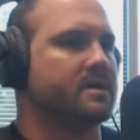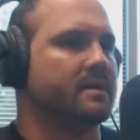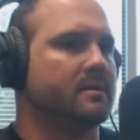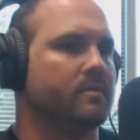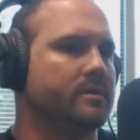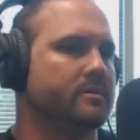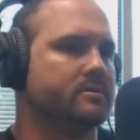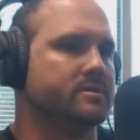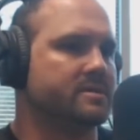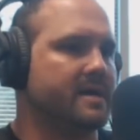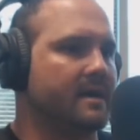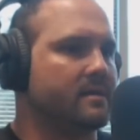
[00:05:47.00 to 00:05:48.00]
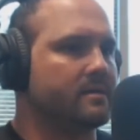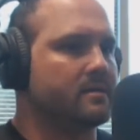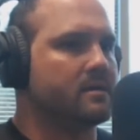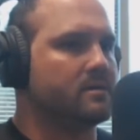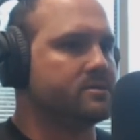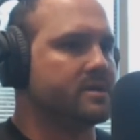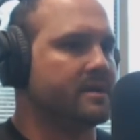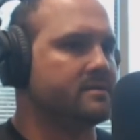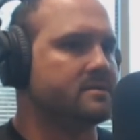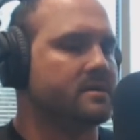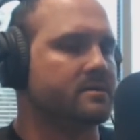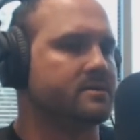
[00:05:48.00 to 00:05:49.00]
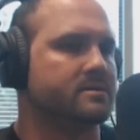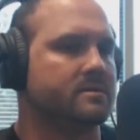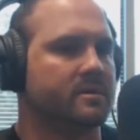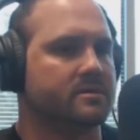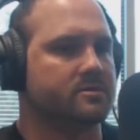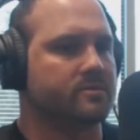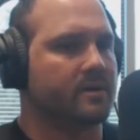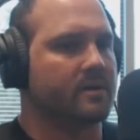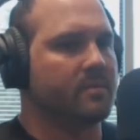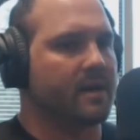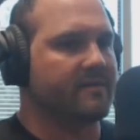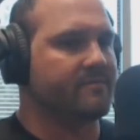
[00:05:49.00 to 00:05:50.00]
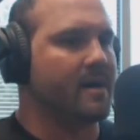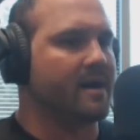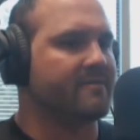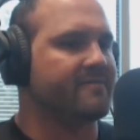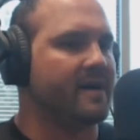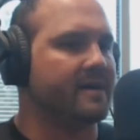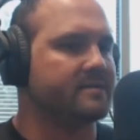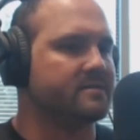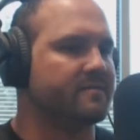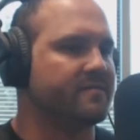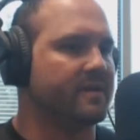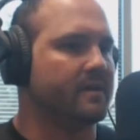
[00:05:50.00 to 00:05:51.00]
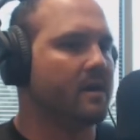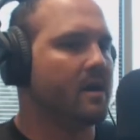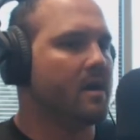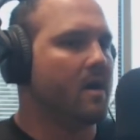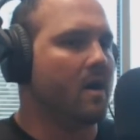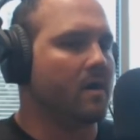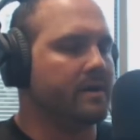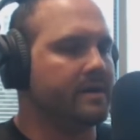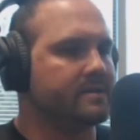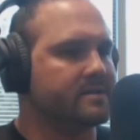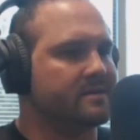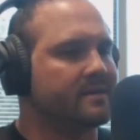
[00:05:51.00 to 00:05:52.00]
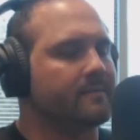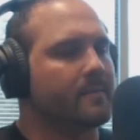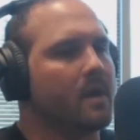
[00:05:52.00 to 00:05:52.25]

say that we use exactly Coach Ken's tier system as it's written, but I've modified it to fit our needs. I think